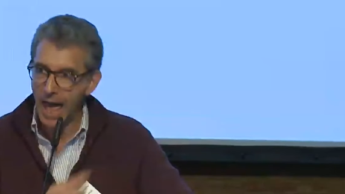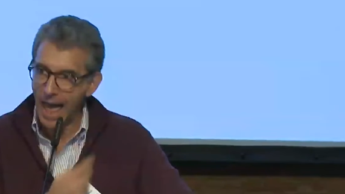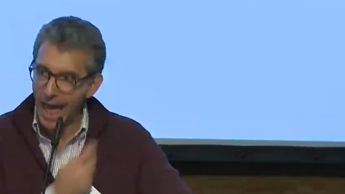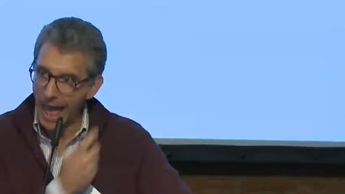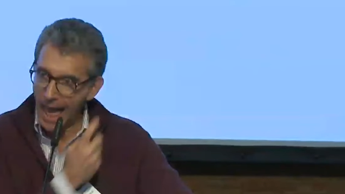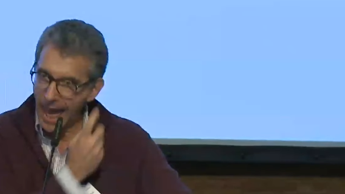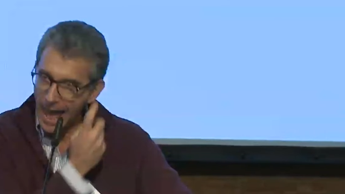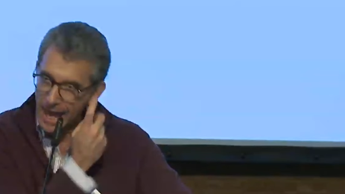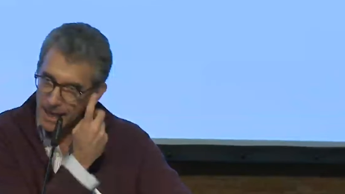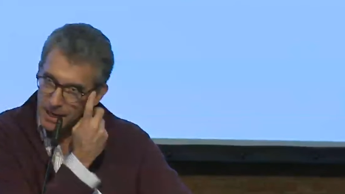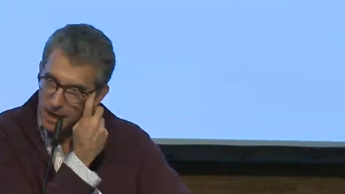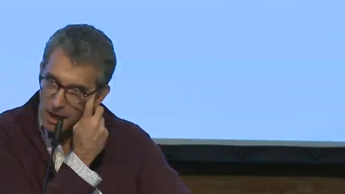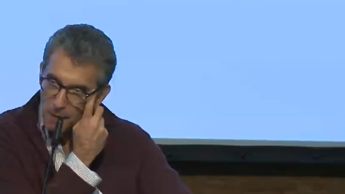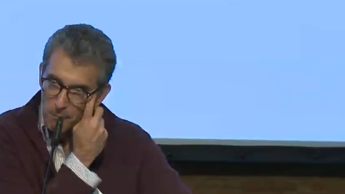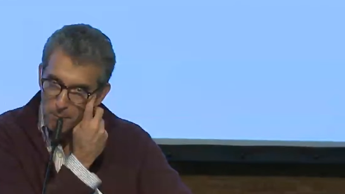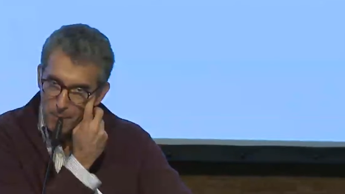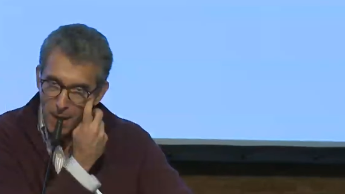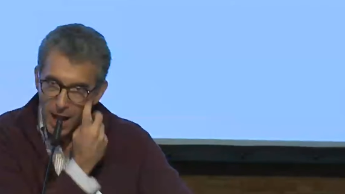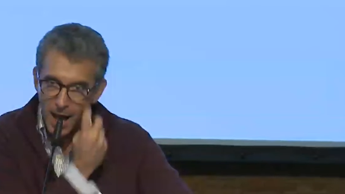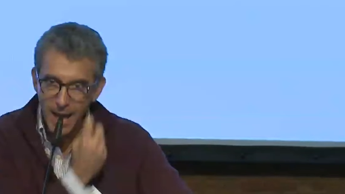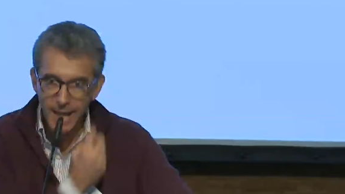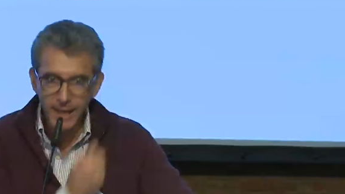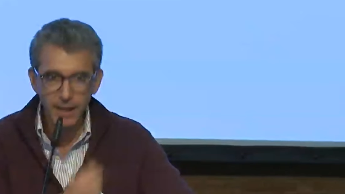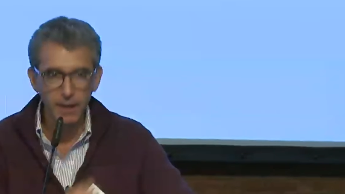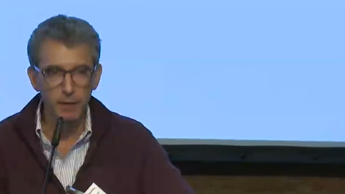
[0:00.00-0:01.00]
And
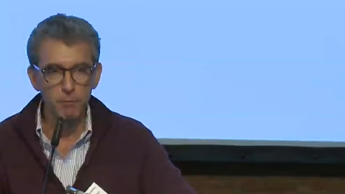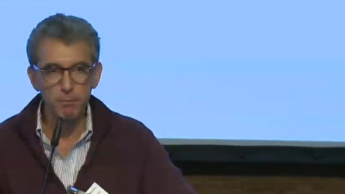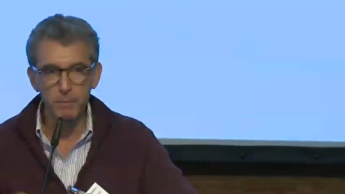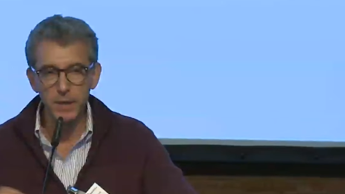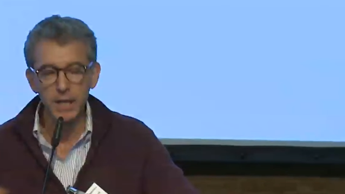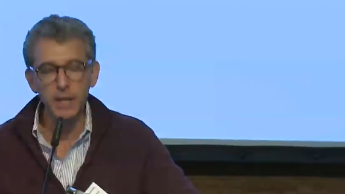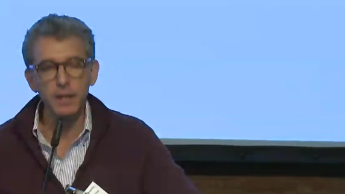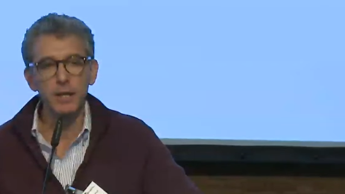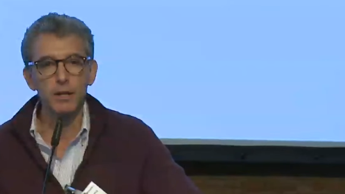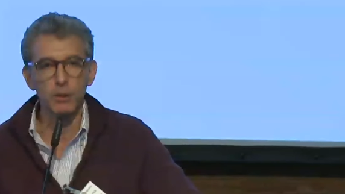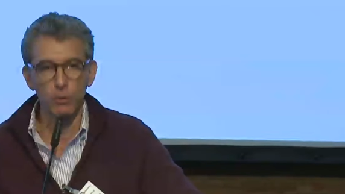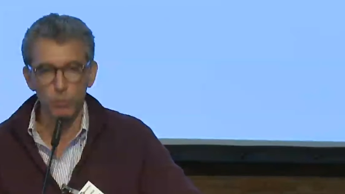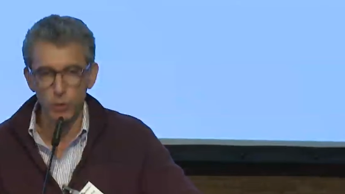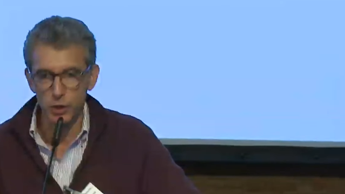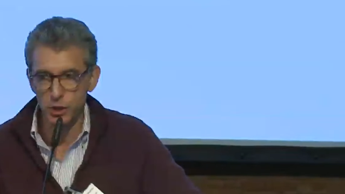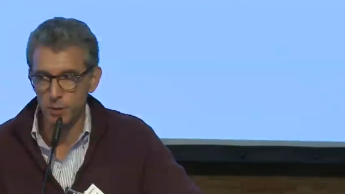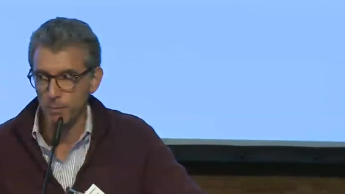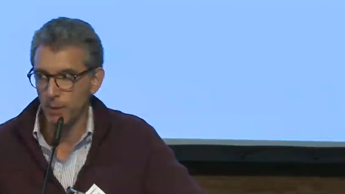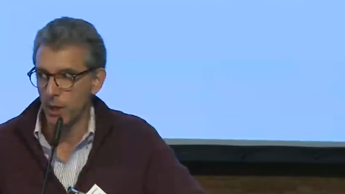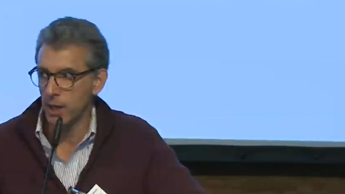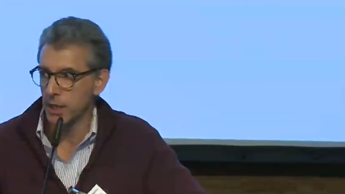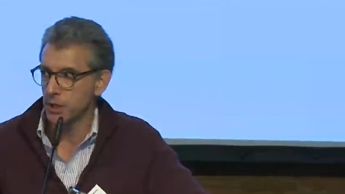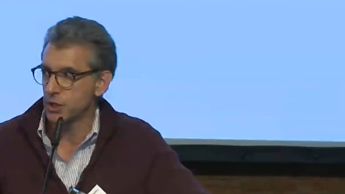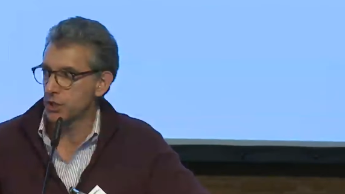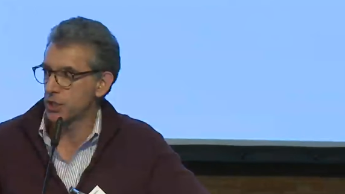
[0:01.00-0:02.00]
my immediate
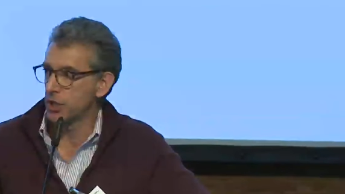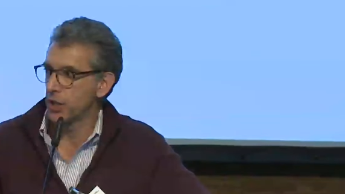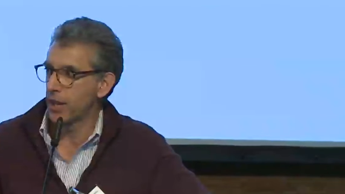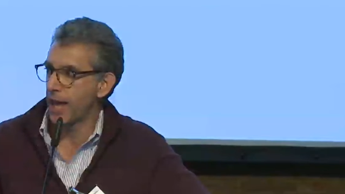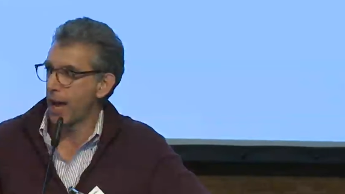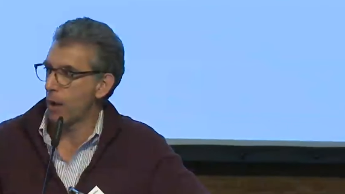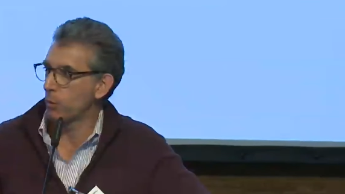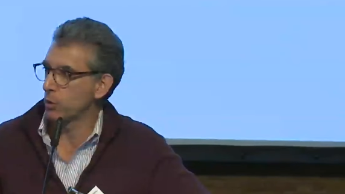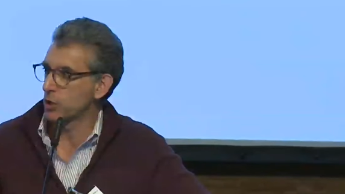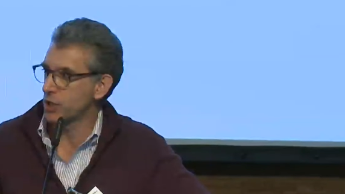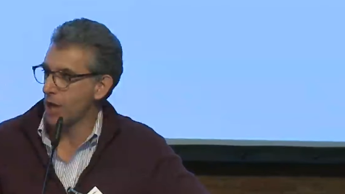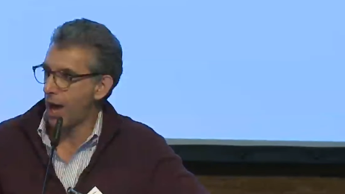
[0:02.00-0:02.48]
response to that was,